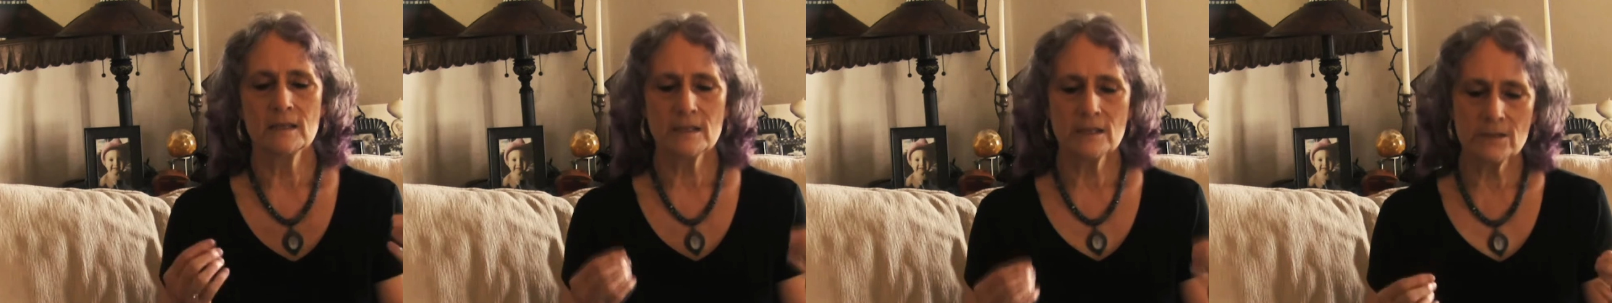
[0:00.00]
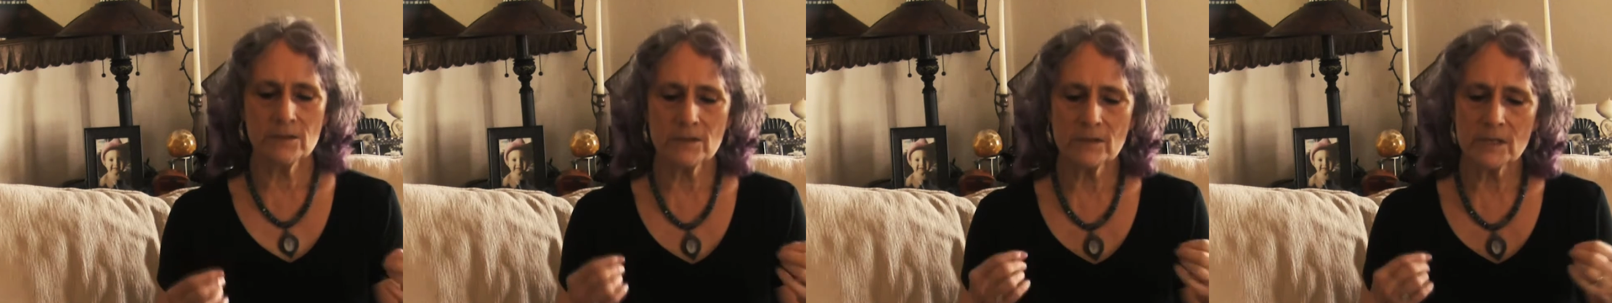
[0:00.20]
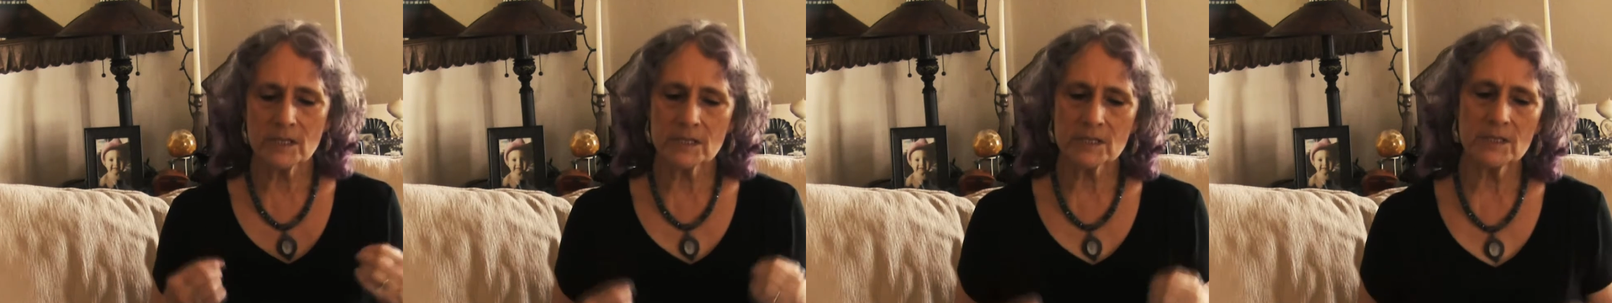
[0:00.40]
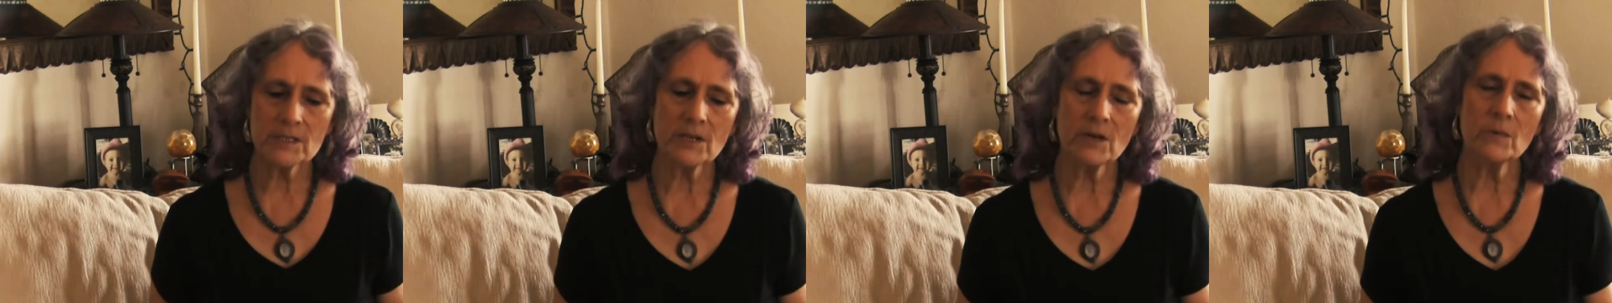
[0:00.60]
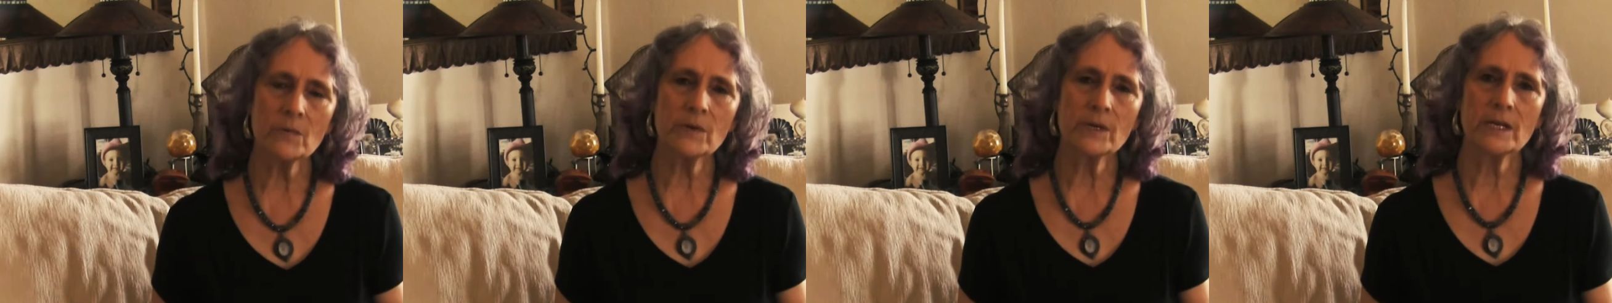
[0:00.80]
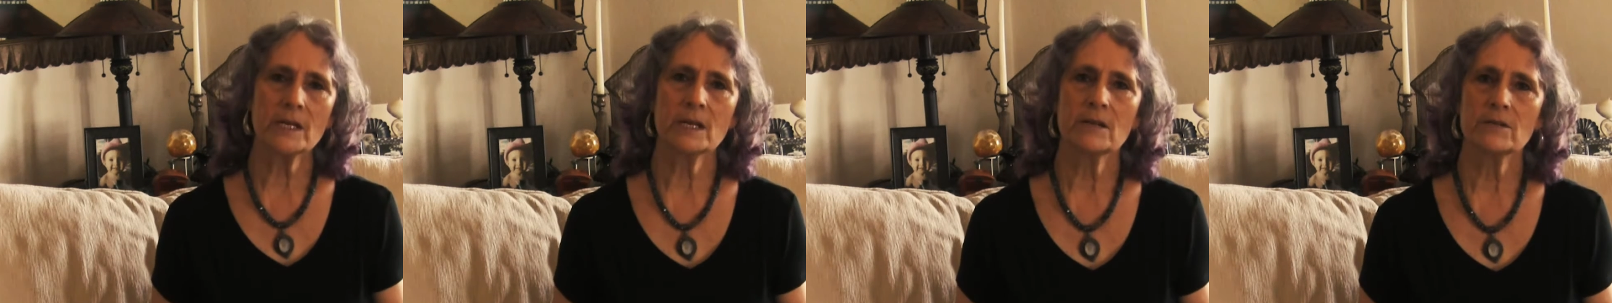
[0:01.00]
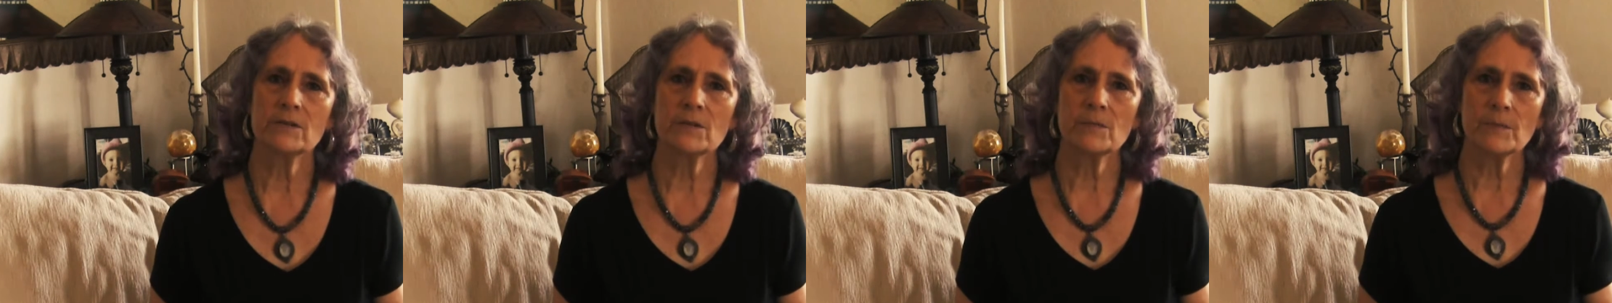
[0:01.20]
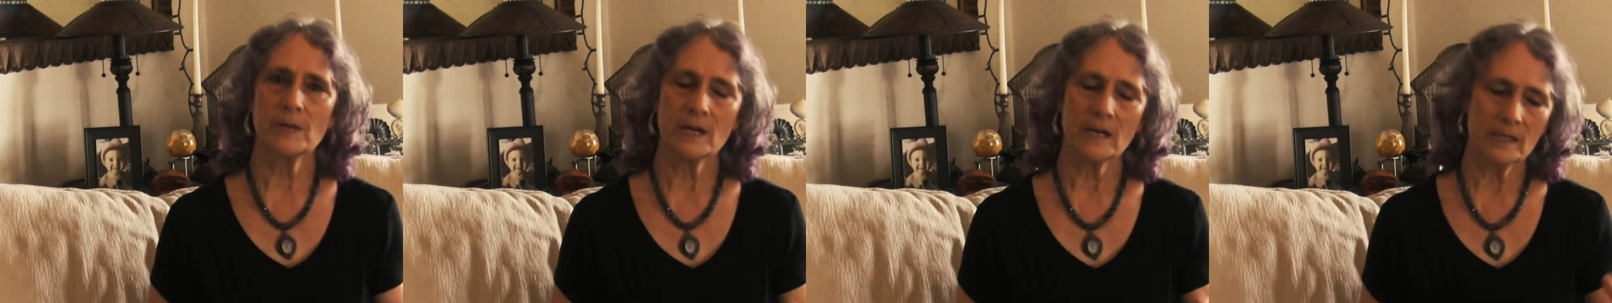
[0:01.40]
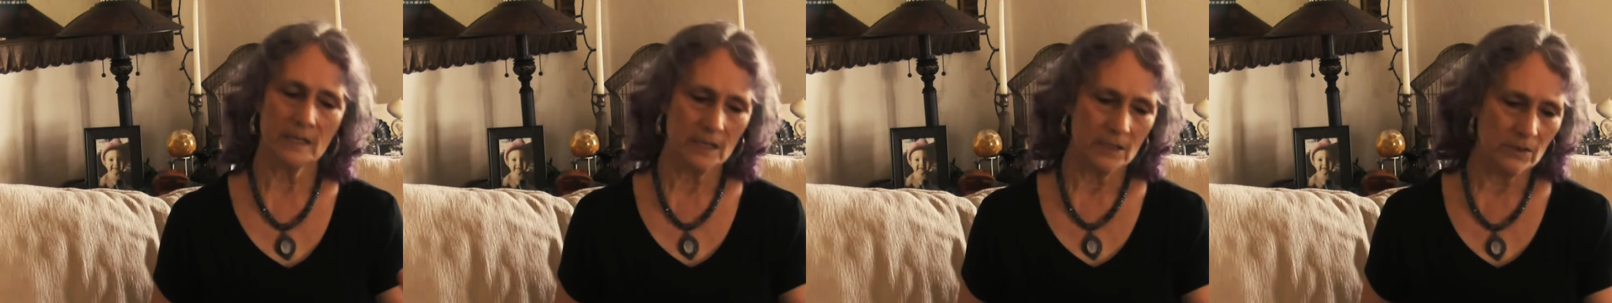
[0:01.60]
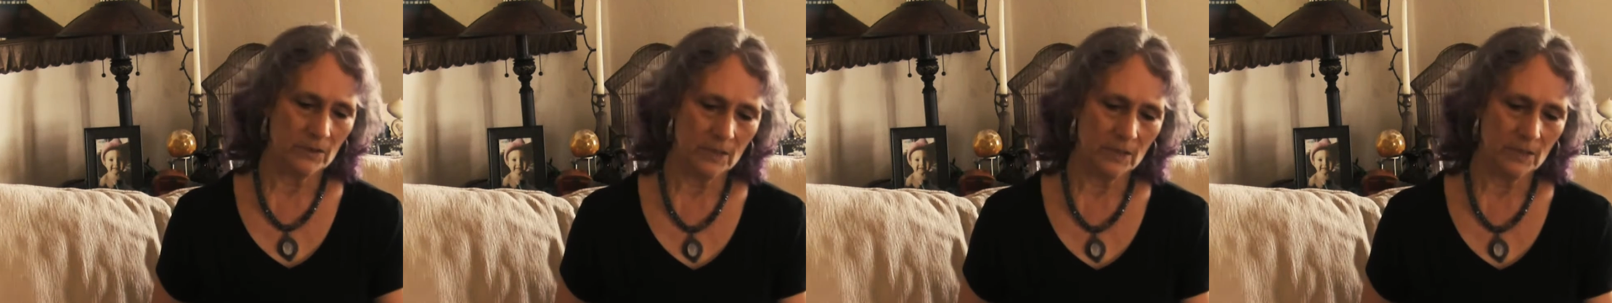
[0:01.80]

Then you're going to start working on your body.